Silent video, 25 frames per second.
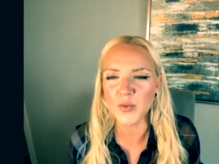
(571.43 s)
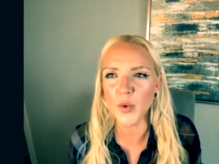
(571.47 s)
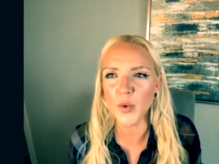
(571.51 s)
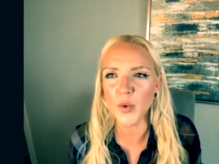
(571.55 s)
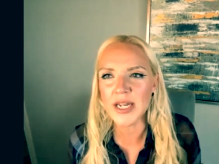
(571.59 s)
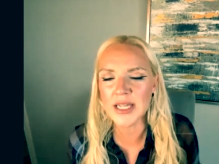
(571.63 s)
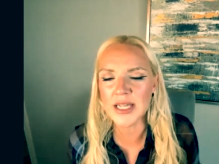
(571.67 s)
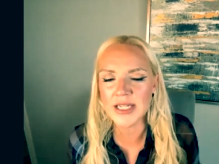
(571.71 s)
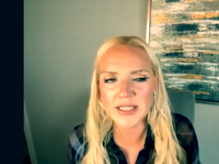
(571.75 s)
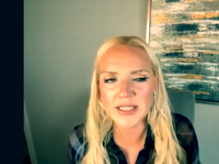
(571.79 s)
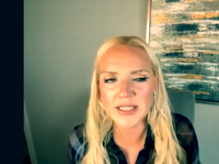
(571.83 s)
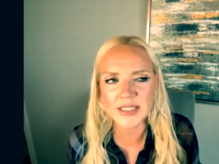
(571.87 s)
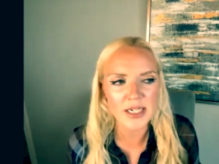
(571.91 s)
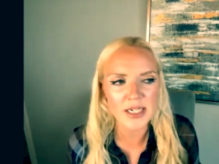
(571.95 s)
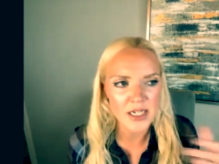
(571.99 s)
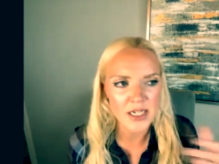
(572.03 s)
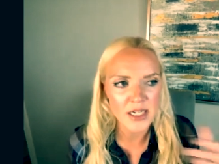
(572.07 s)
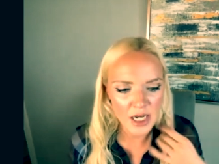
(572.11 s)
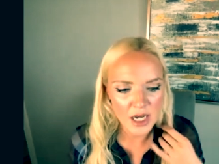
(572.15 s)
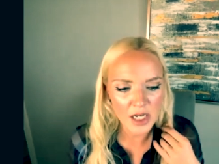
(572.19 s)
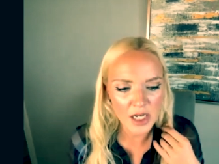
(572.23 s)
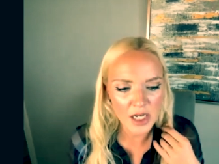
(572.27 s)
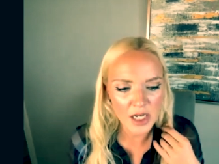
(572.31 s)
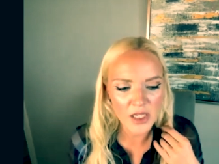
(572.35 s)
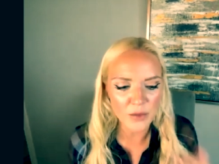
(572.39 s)
We'll get into
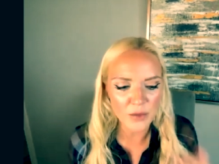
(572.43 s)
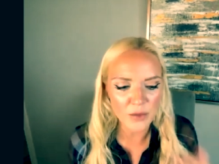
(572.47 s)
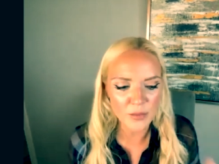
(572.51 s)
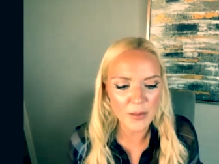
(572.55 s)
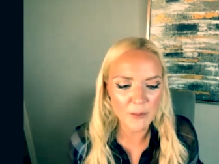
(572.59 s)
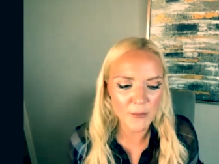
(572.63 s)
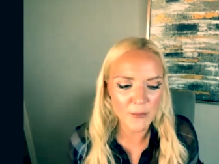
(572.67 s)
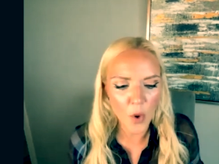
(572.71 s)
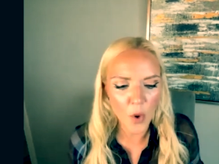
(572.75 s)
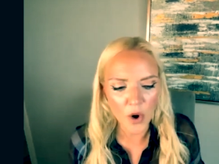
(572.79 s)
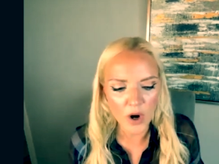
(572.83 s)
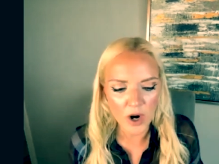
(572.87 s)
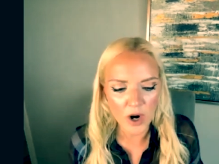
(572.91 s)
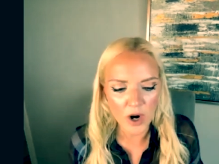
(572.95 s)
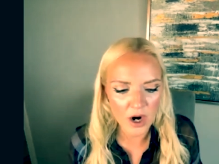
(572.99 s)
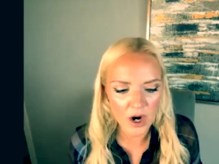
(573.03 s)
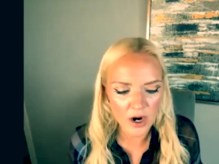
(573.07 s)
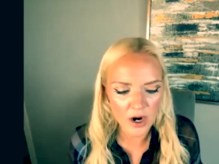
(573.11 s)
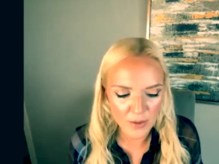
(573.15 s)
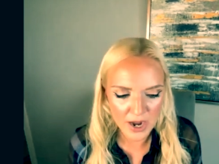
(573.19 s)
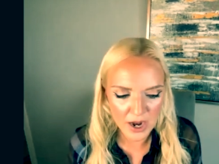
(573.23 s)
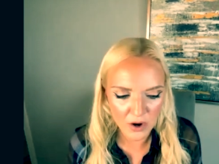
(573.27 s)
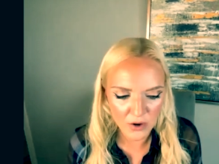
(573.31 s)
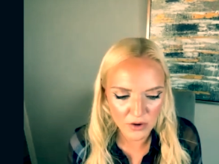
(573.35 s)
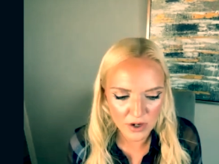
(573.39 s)
a little bit more
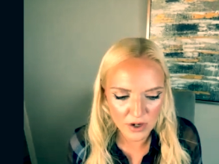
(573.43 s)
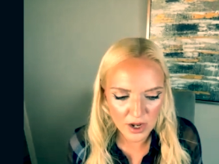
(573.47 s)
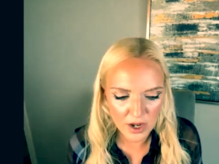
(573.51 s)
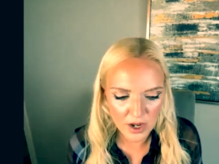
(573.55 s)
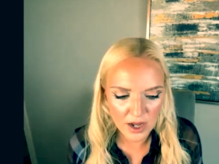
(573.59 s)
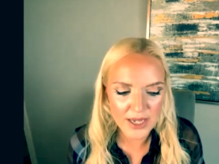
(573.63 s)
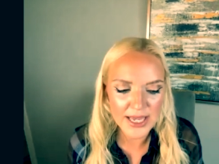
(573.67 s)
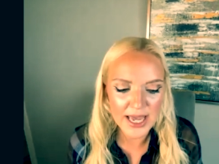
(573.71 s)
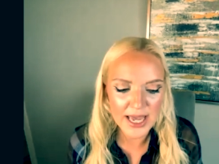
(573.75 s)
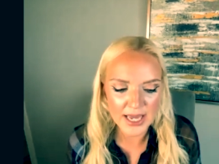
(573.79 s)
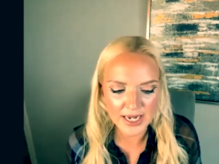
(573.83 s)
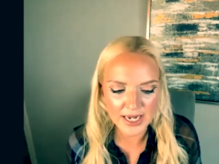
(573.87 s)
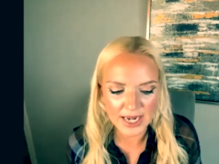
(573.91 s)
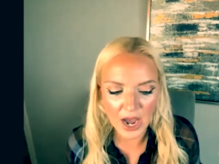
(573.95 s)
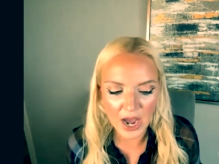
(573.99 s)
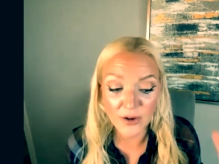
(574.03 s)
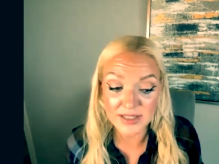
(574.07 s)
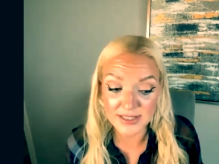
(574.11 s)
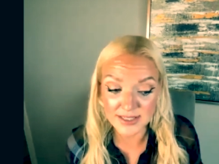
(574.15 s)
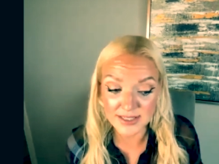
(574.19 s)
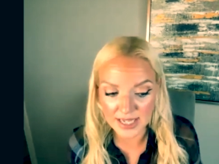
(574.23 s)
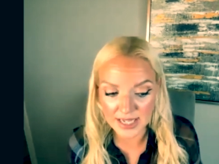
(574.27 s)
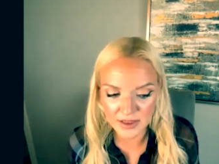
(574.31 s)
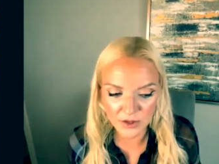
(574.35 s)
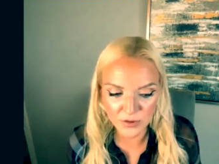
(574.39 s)
about, again, how to
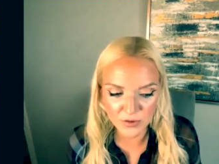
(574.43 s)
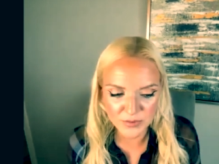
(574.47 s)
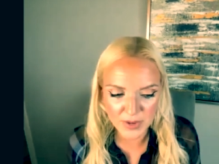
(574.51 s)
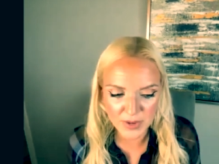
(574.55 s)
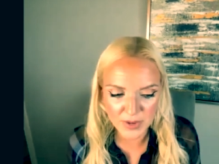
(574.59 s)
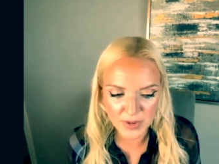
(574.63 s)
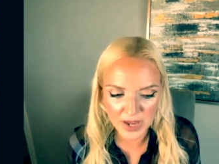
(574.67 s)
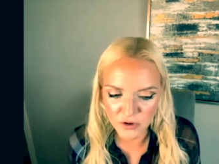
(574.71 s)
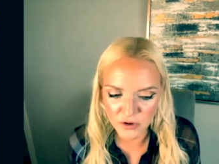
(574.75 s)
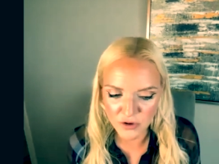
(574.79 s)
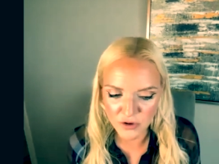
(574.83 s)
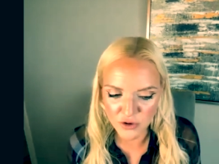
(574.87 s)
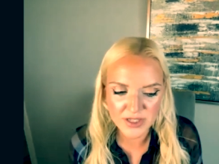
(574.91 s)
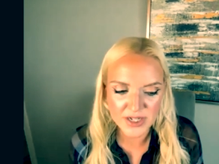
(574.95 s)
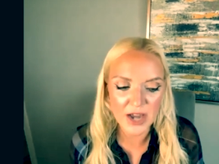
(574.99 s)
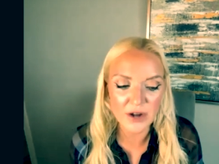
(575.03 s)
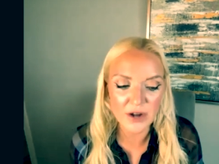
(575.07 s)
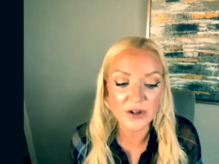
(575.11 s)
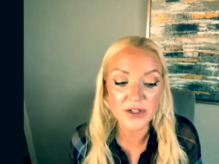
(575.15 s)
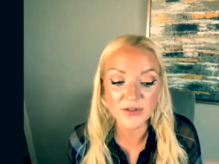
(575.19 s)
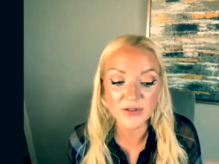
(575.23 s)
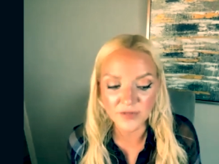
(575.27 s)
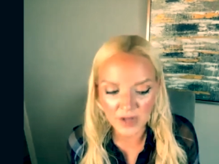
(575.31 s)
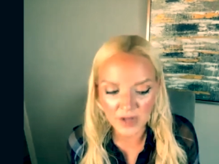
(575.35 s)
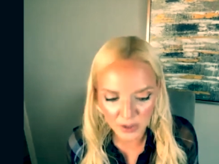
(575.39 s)
set those boundaries and how
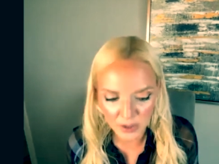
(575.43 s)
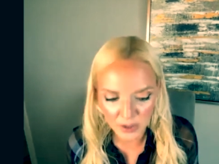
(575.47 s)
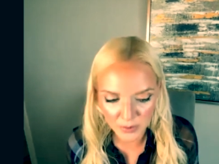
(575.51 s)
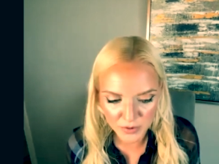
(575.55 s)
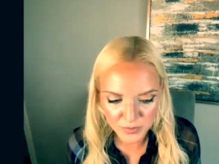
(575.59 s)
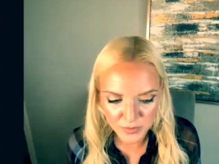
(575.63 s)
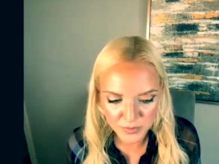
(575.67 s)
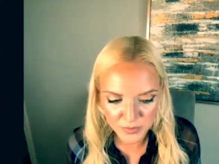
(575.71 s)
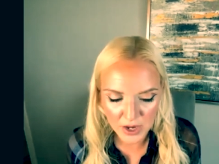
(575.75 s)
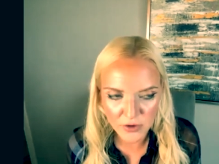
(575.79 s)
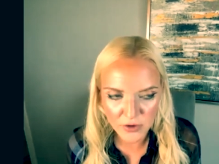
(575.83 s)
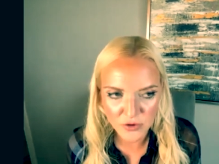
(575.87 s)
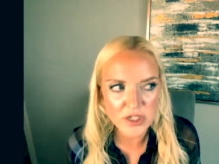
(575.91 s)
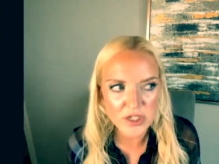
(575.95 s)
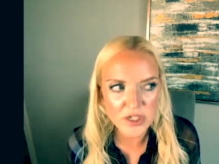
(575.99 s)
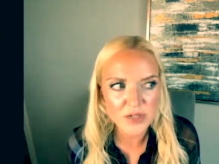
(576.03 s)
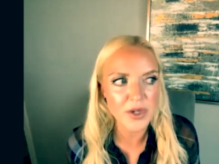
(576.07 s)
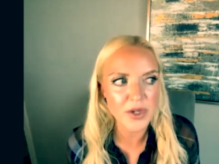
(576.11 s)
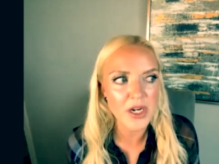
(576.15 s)
to develop those boundaries.